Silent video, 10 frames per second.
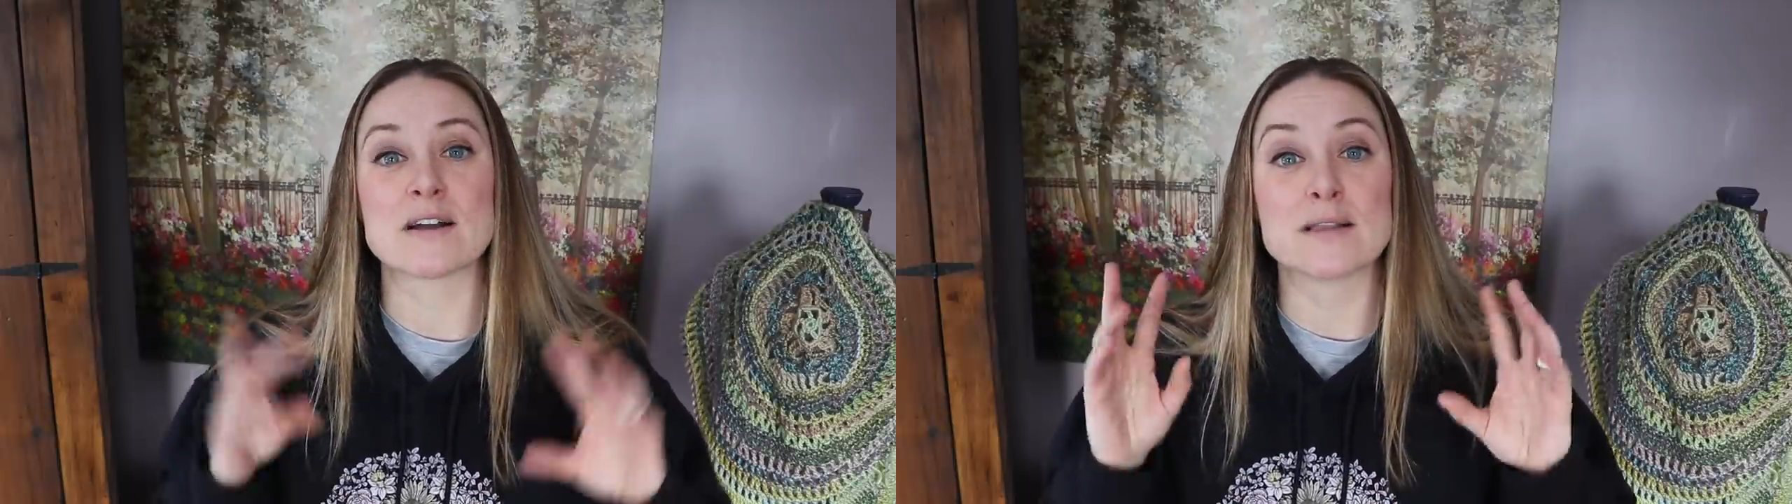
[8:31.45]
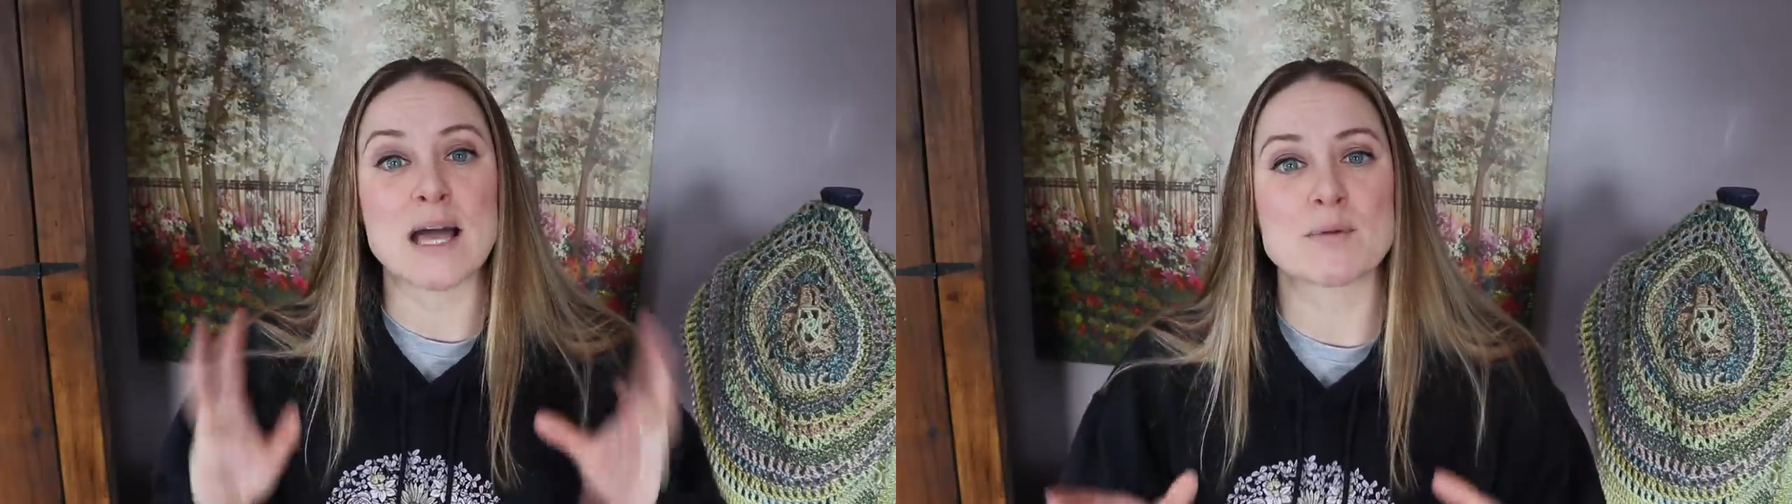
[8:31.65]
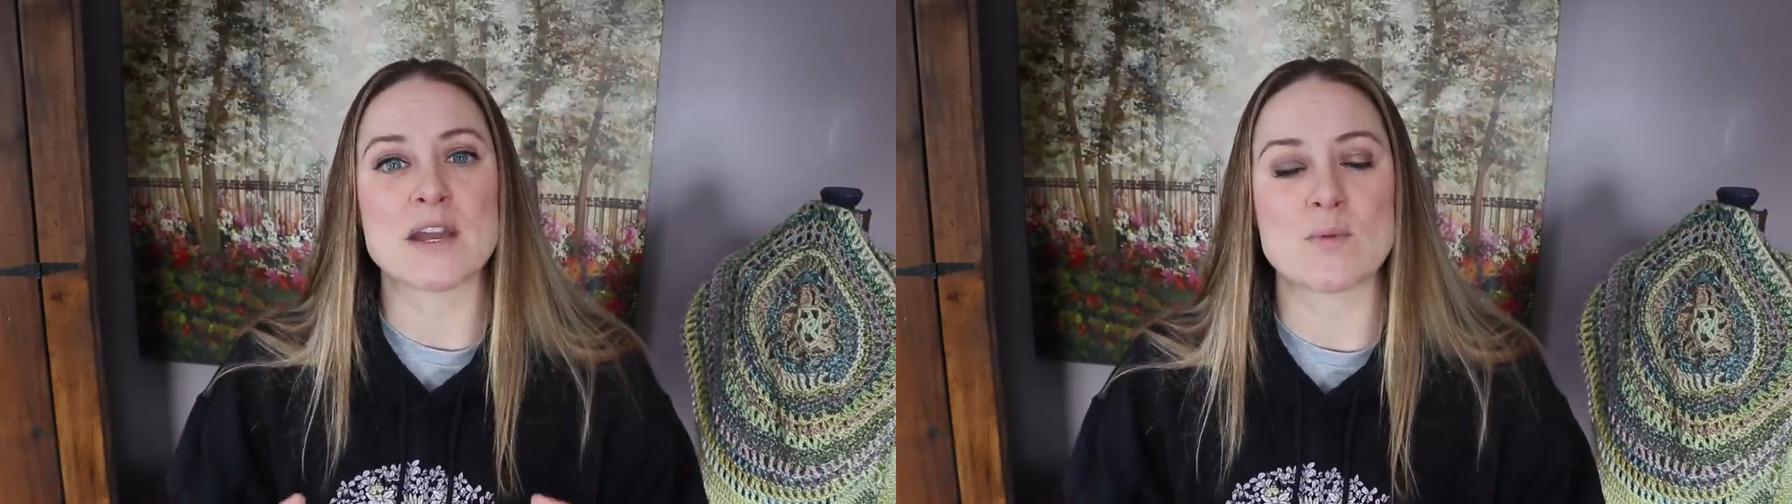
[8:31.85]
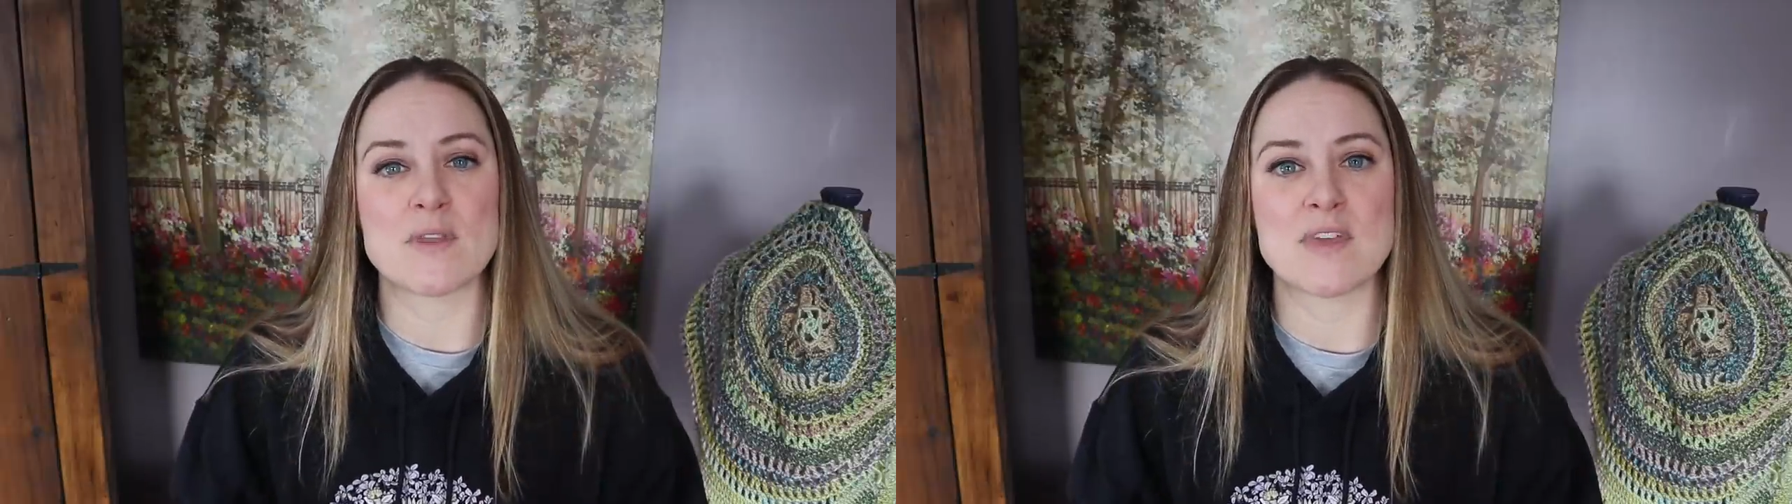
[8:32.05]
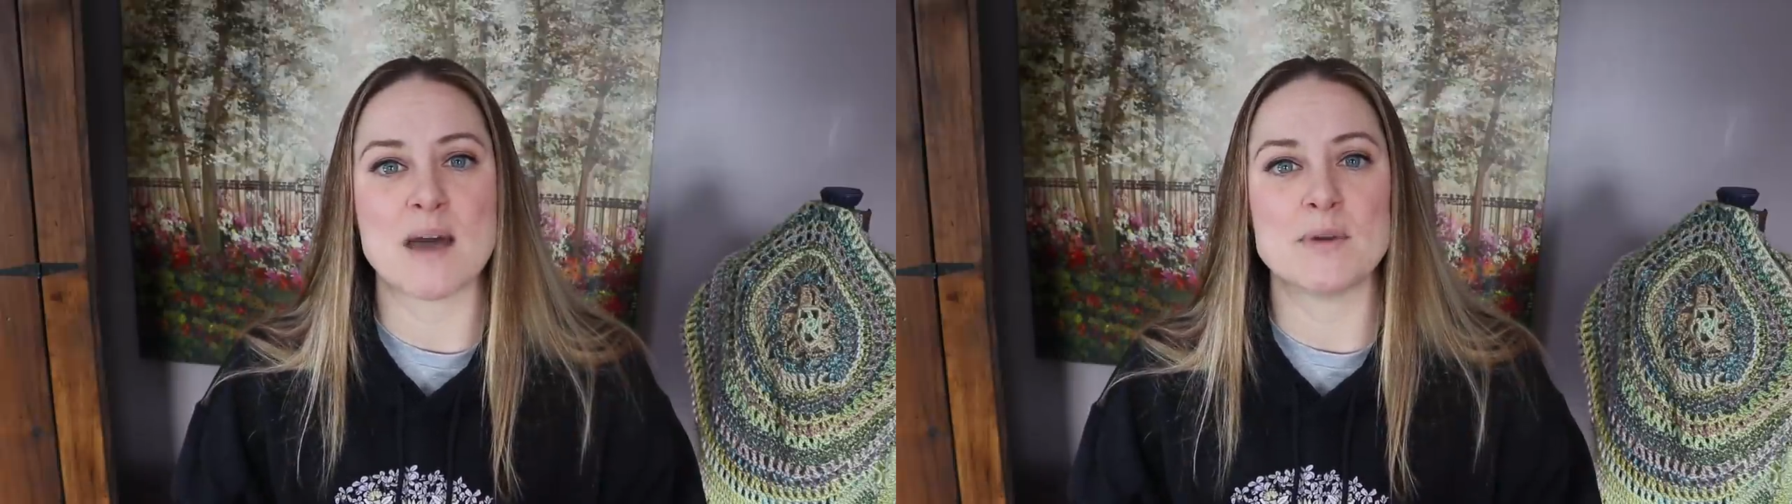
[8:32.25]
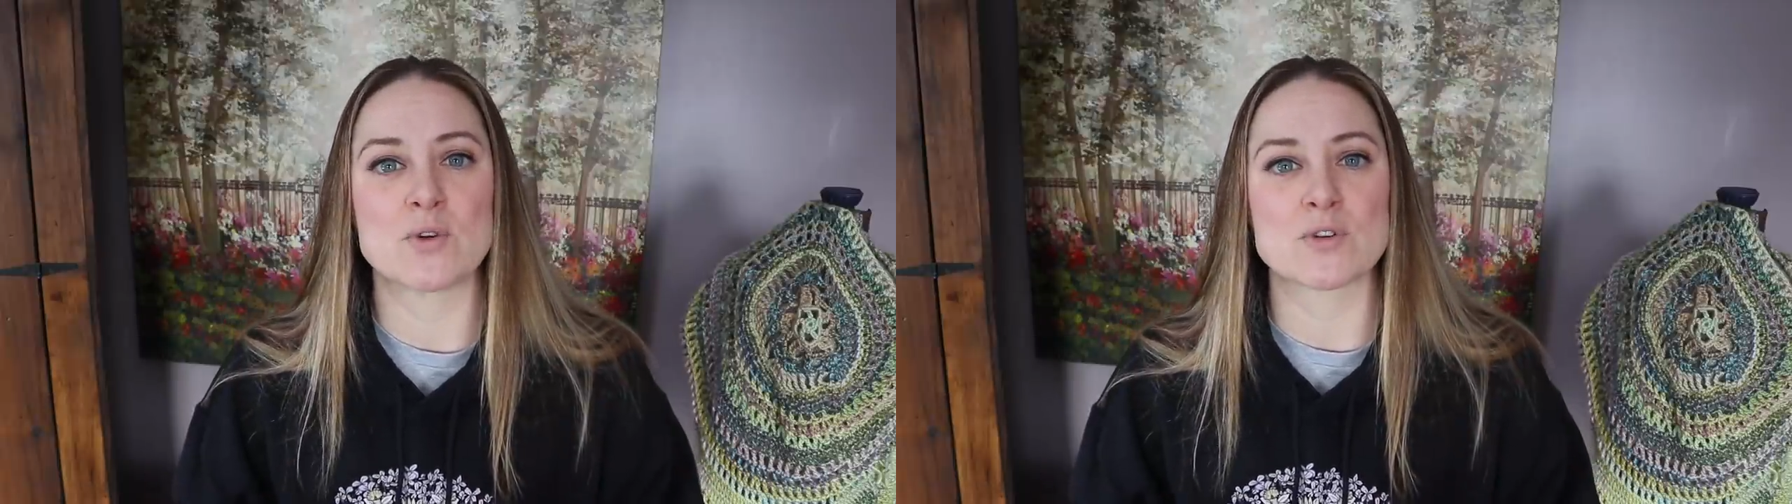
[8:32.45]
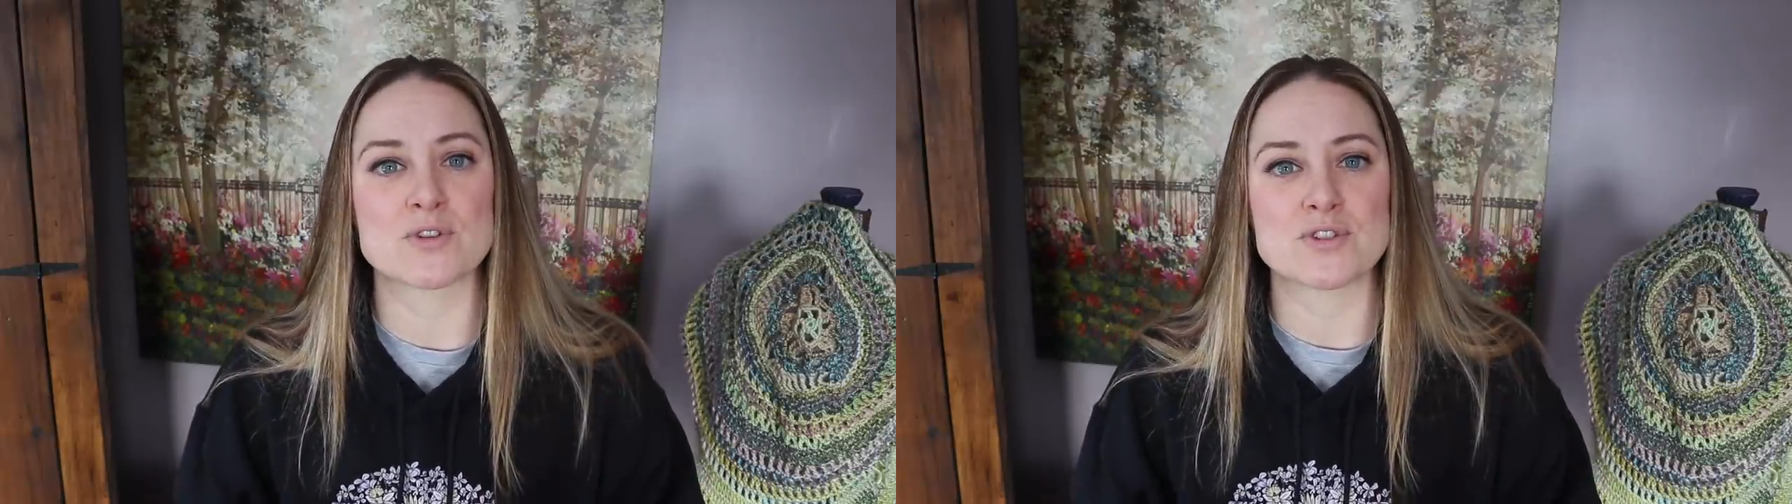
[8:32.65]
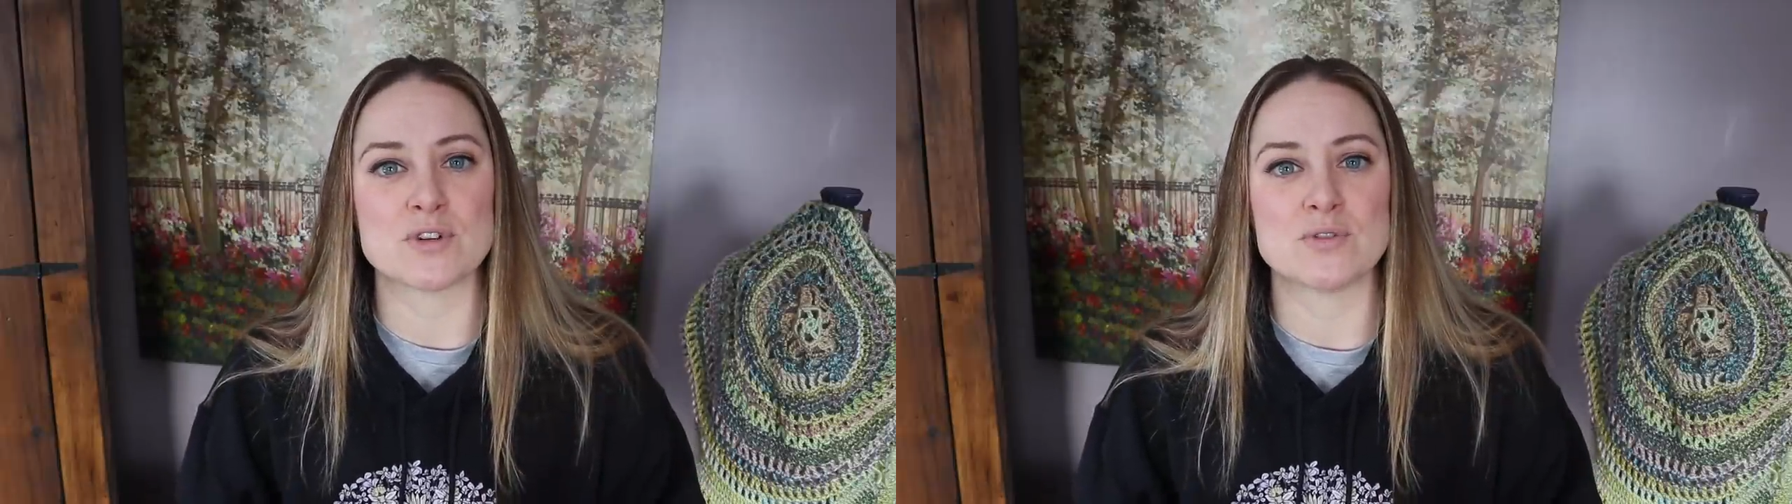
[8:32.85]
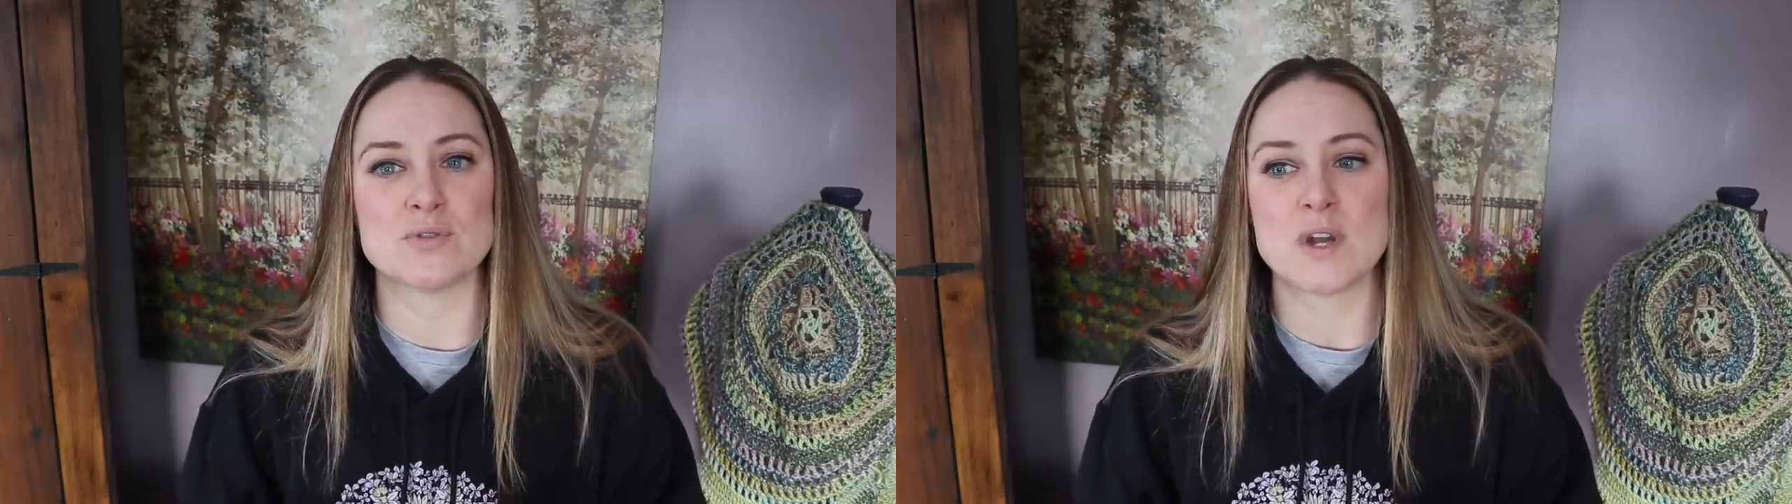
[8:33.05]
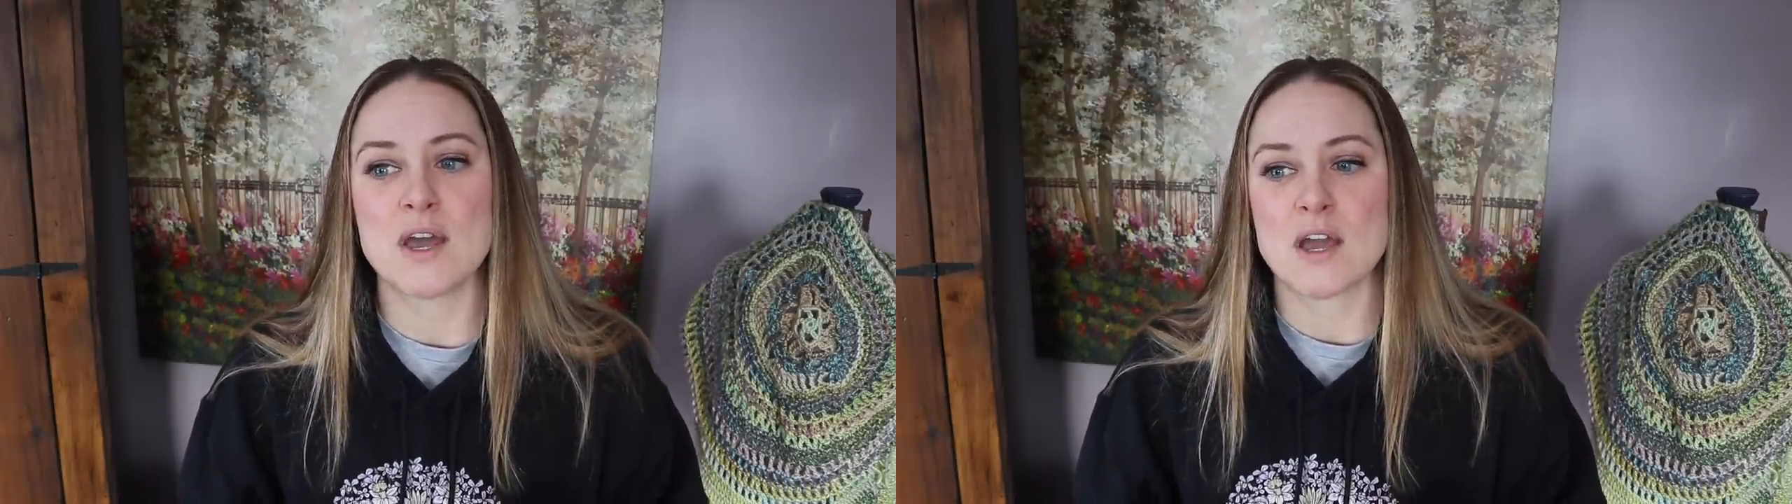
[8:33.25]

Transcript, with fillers: collaborate with them in order to